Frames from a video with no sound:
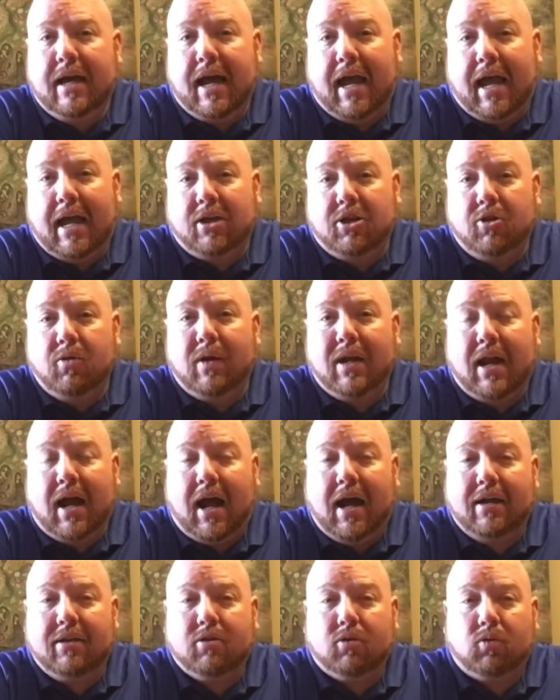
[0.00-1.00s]
and you can
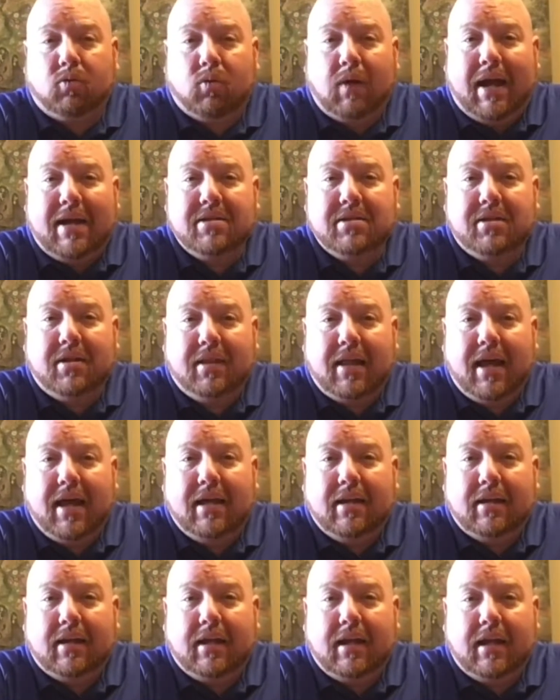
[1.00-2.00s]
either rest
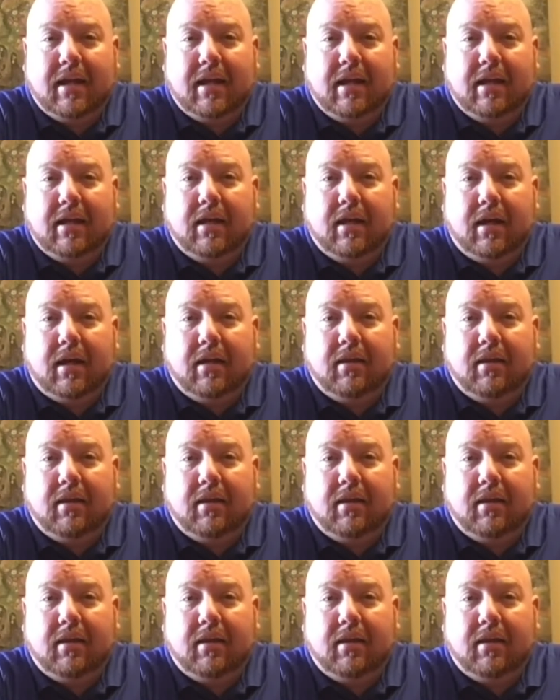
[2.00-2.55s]
that in